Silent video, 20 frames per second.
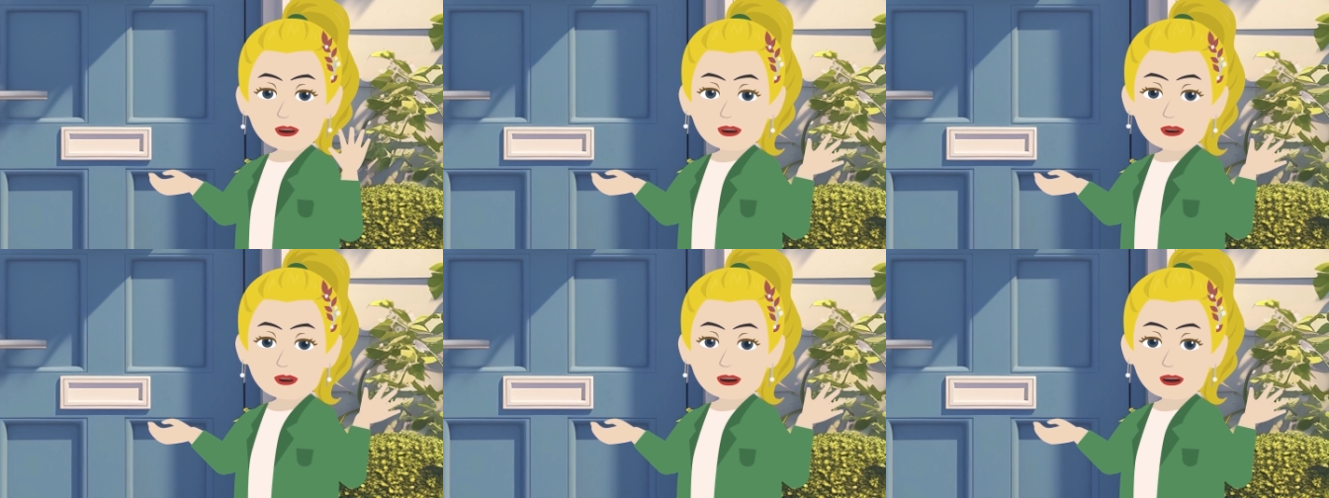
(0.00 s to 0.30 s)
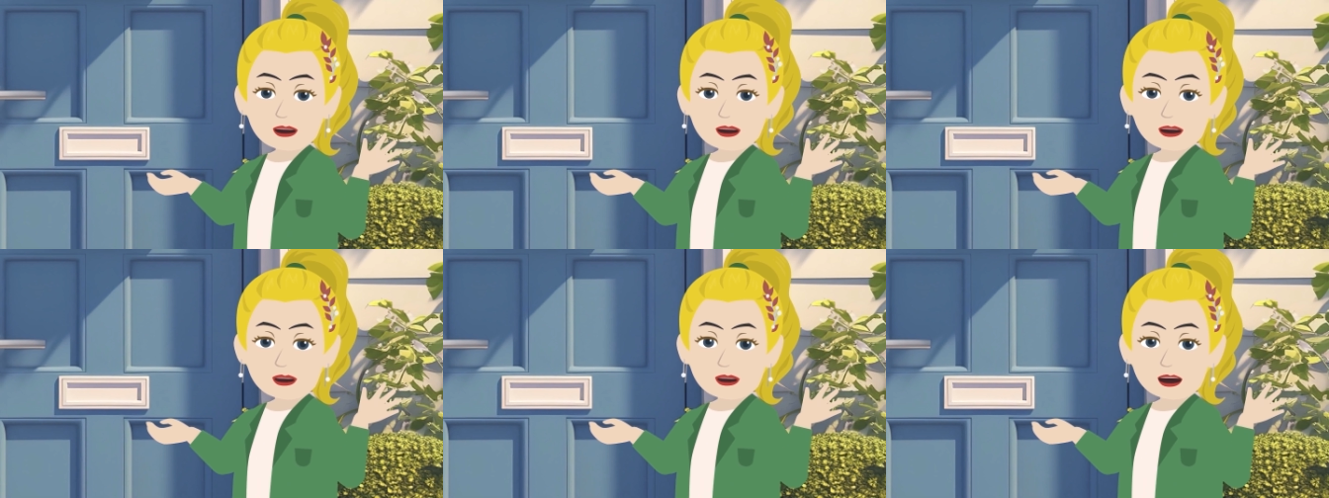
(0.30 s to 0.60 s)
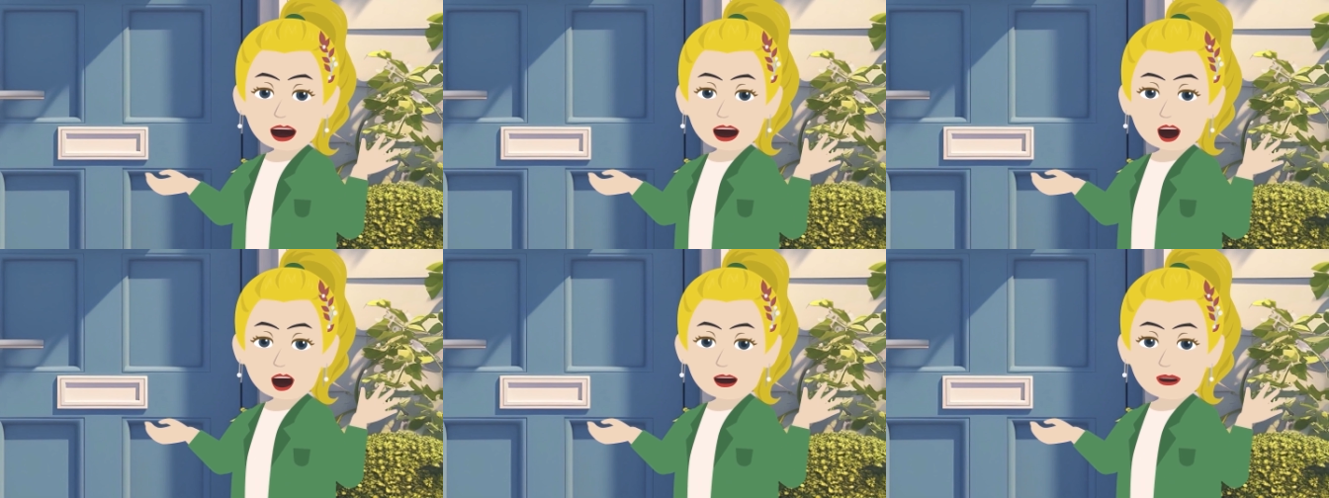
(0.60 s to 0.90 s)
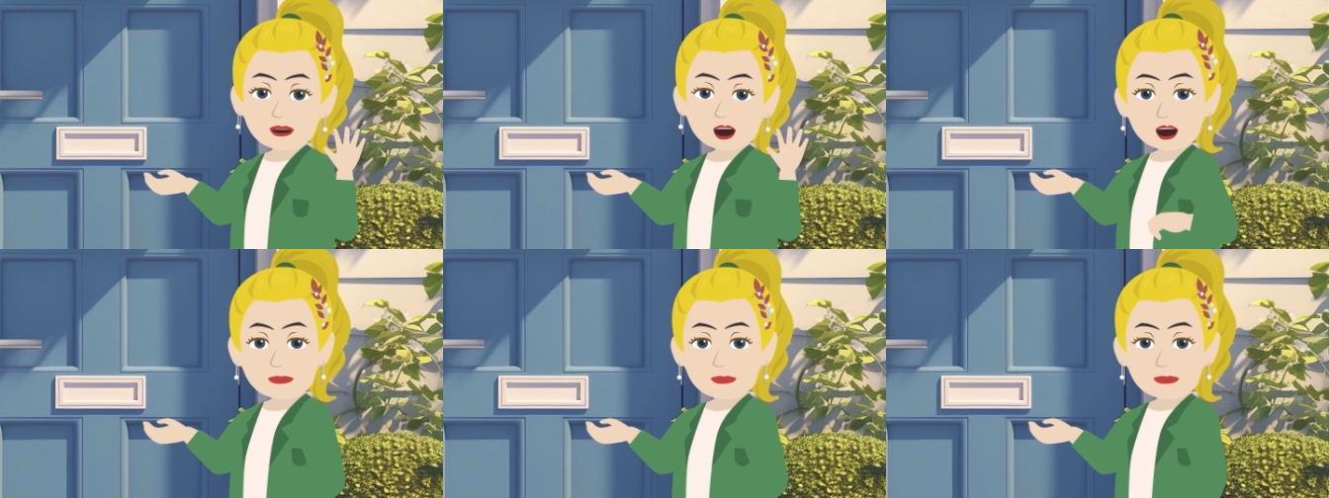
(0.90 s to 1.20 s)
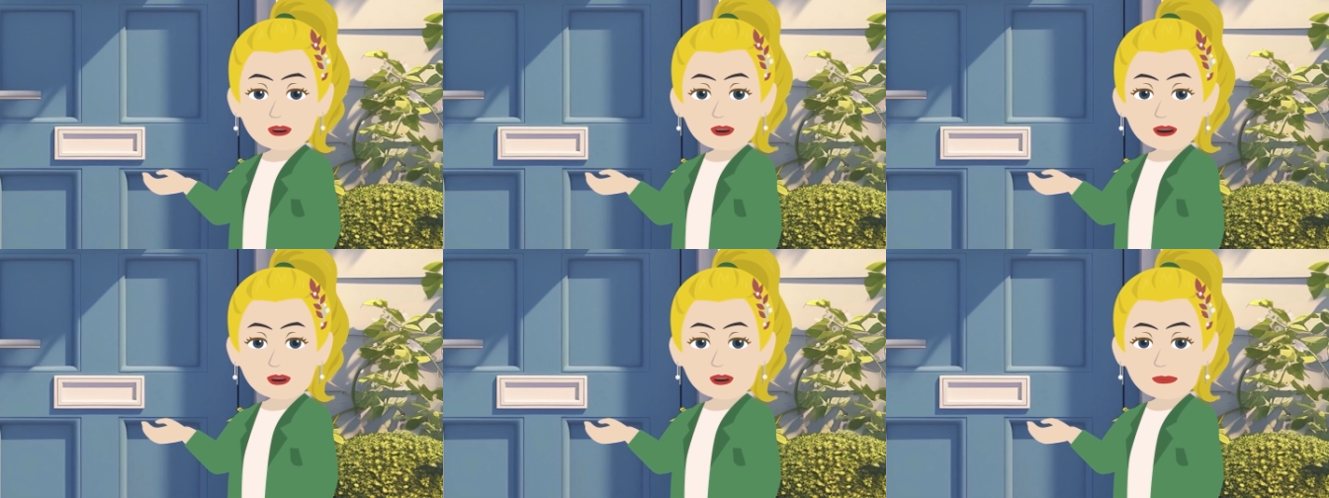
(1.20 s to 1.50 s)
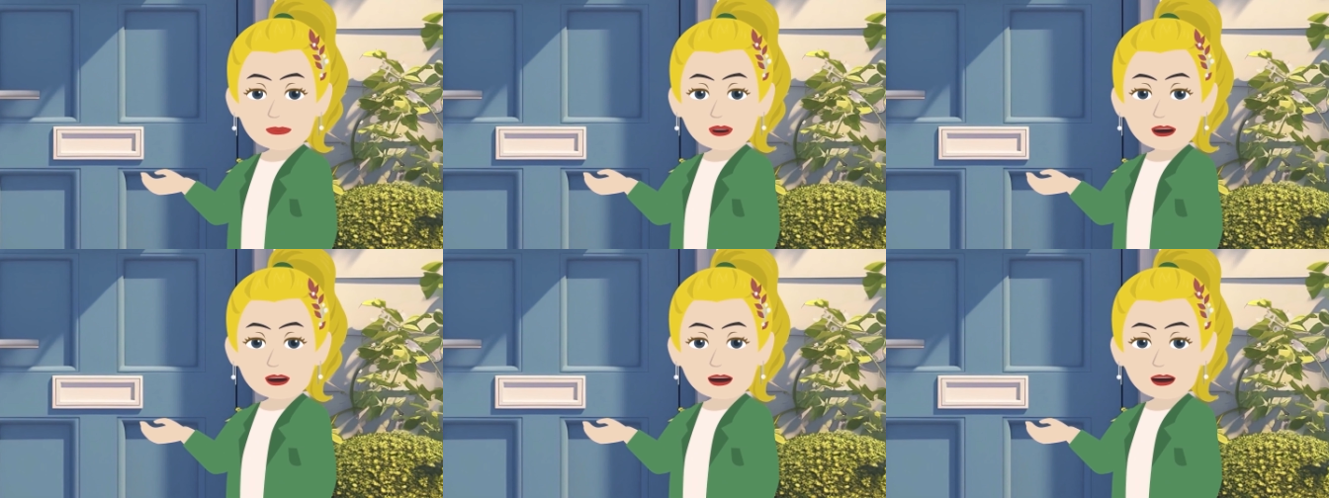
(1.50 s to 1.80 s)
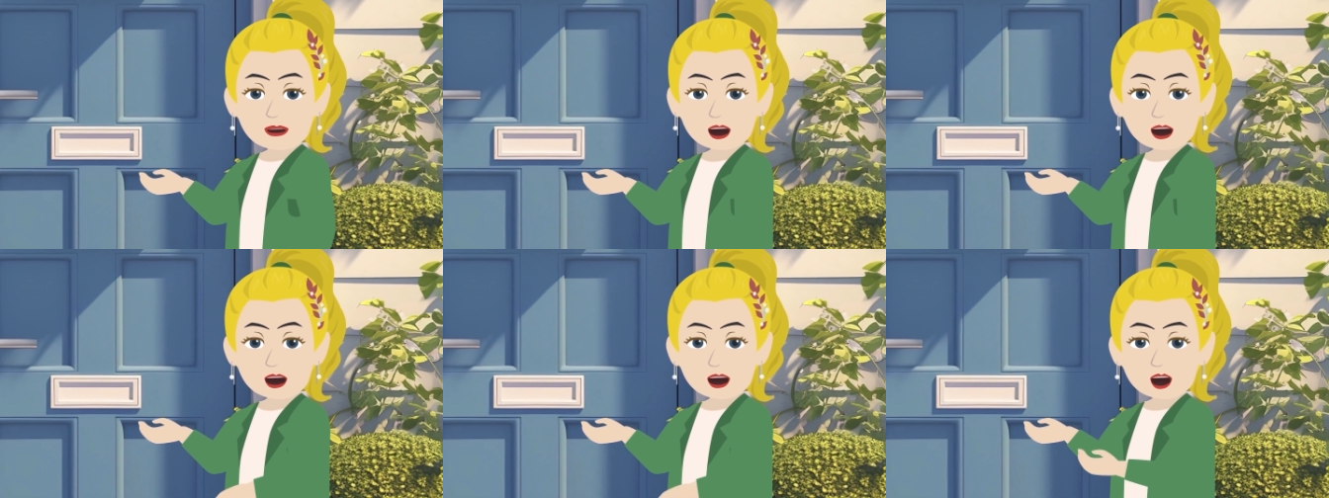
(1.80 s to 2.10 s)
It is so delicious
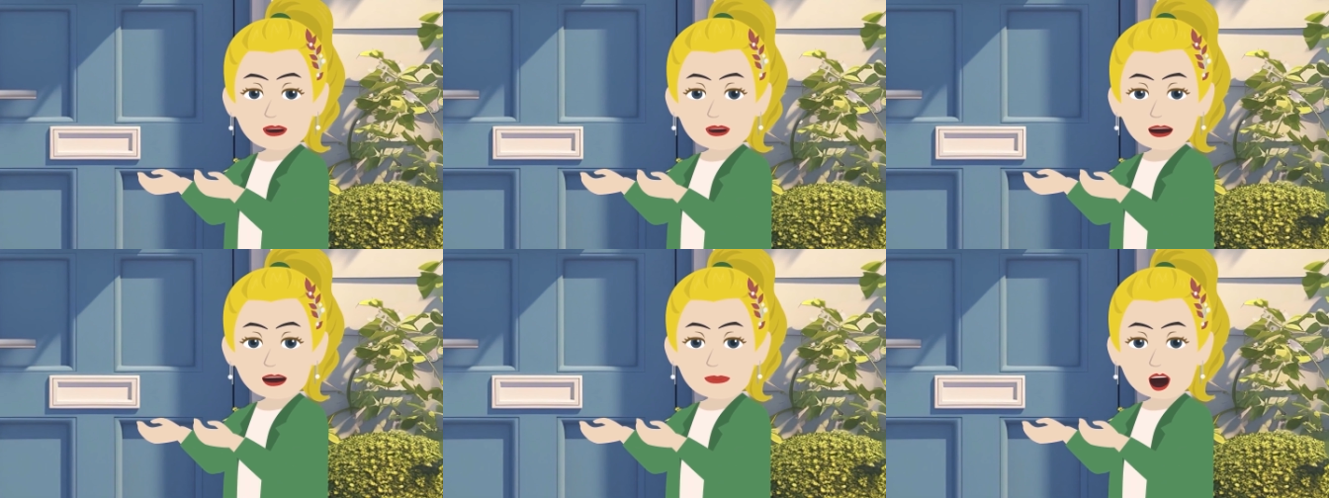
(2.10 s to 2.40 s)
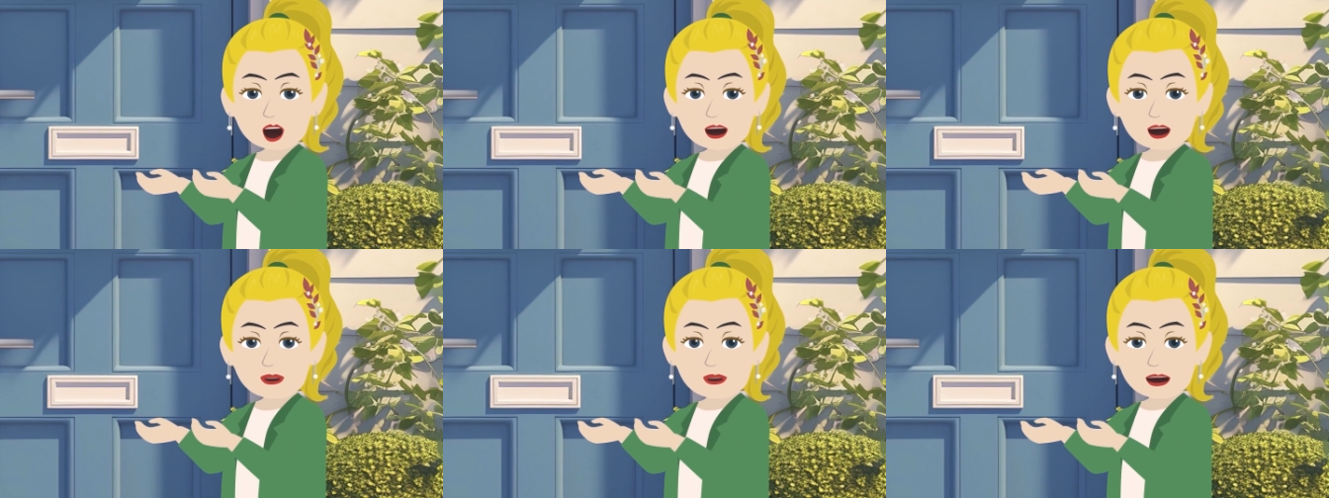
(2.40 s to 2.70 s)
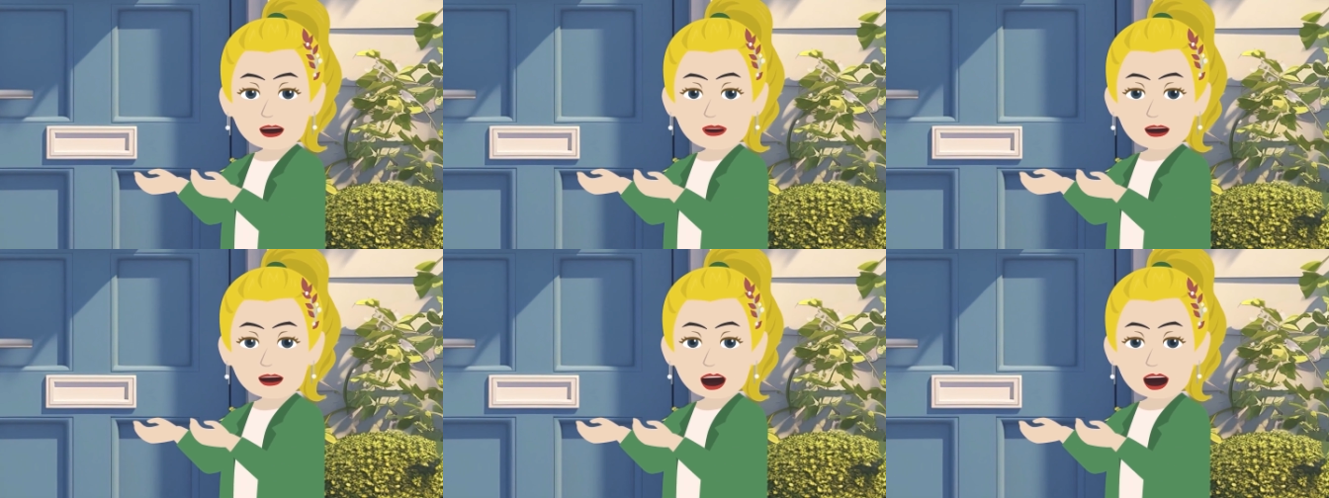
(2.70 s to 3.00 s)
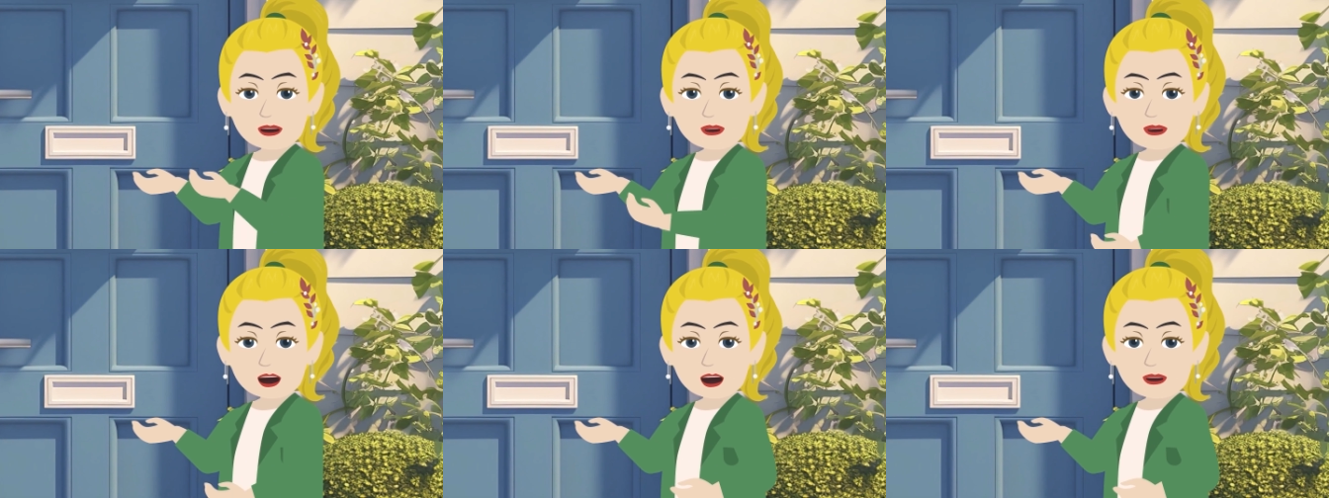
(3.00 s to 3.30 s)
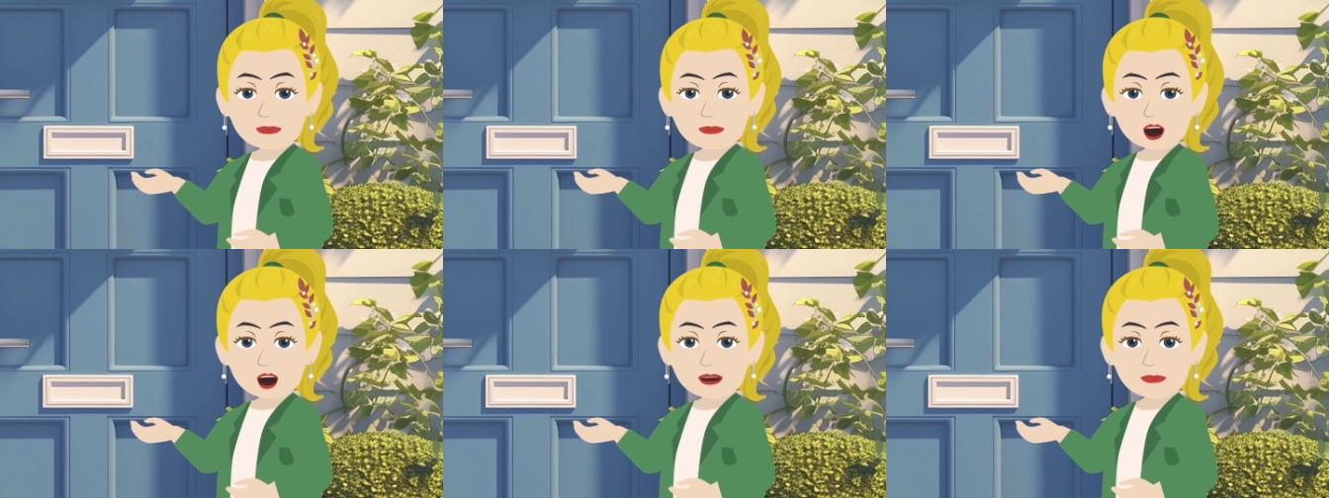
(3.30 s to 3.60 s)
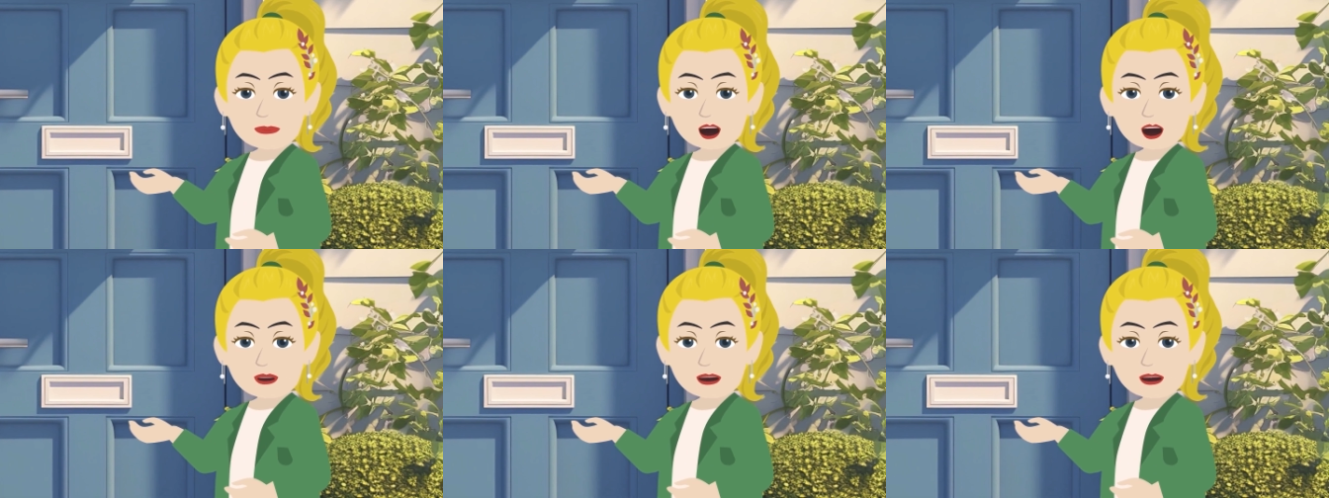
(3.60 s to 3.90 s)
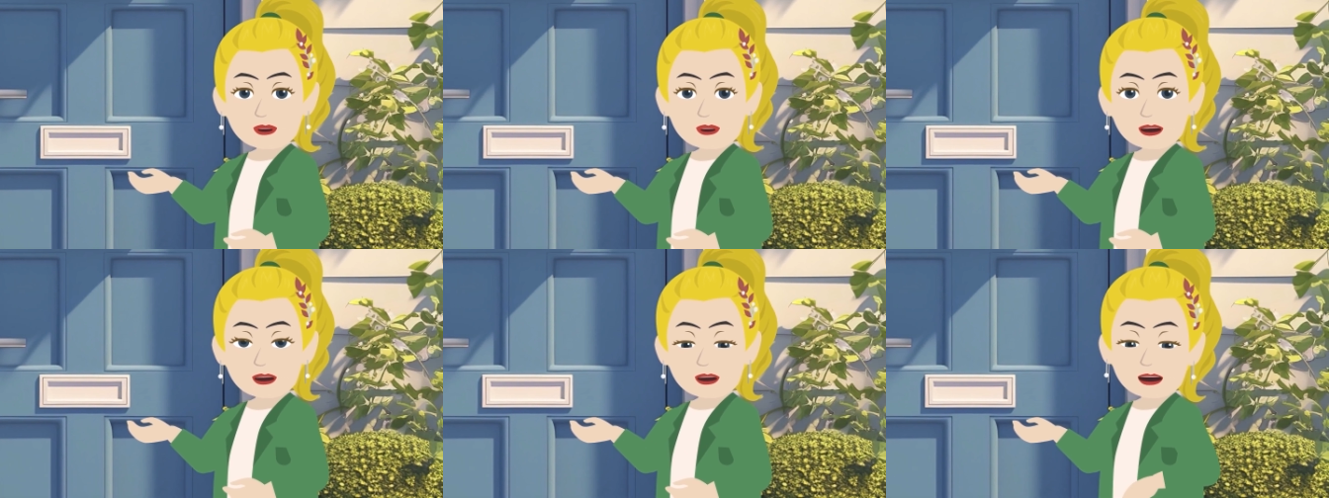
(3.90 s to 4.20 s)
when you begin to direct your thought
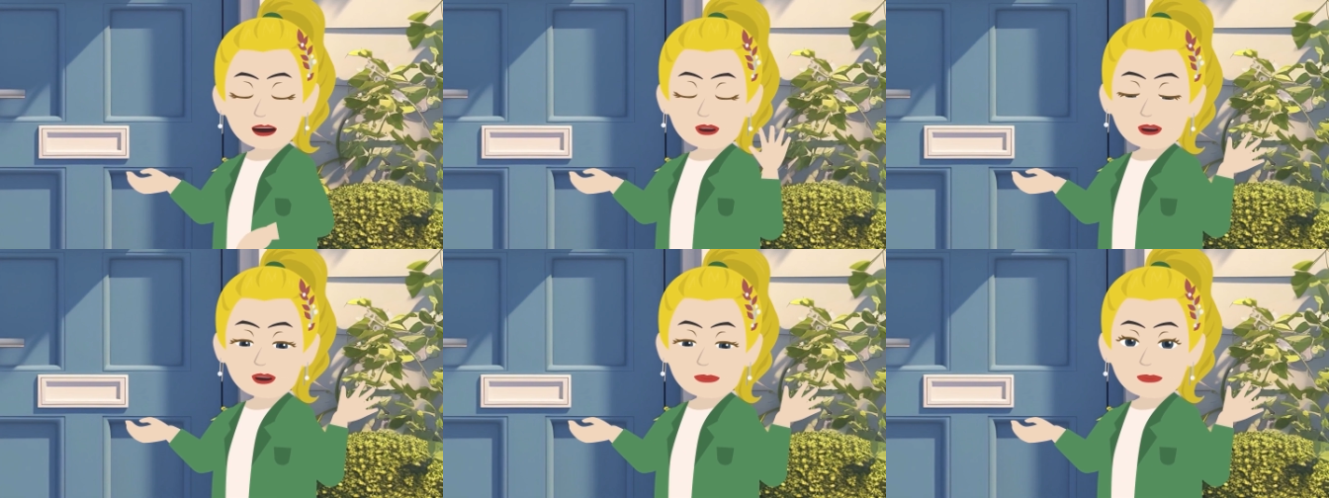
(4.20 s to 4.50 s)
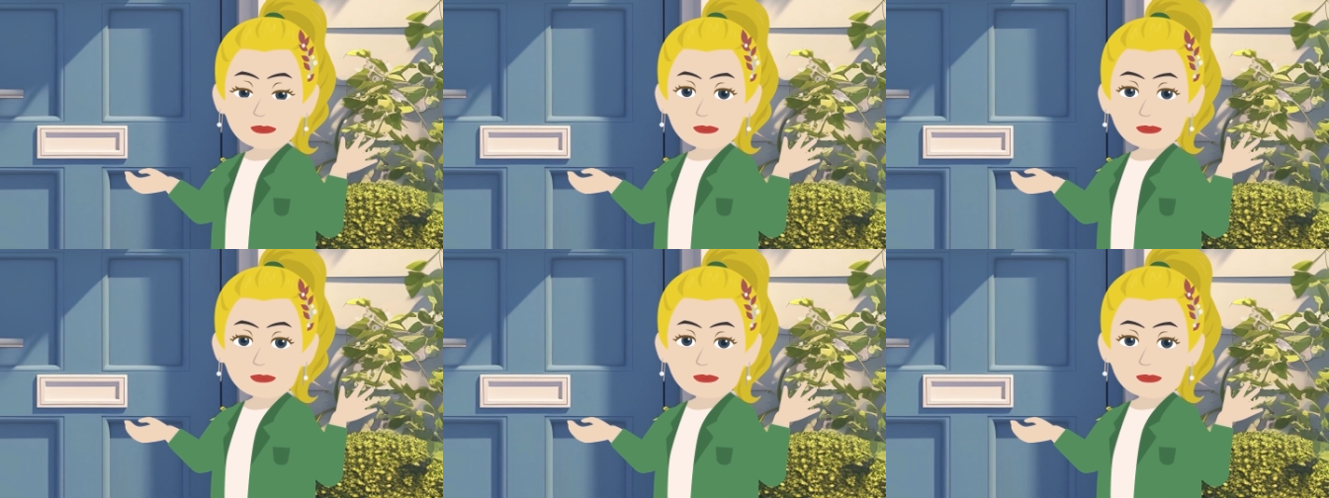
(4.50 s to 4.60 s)
purposefully,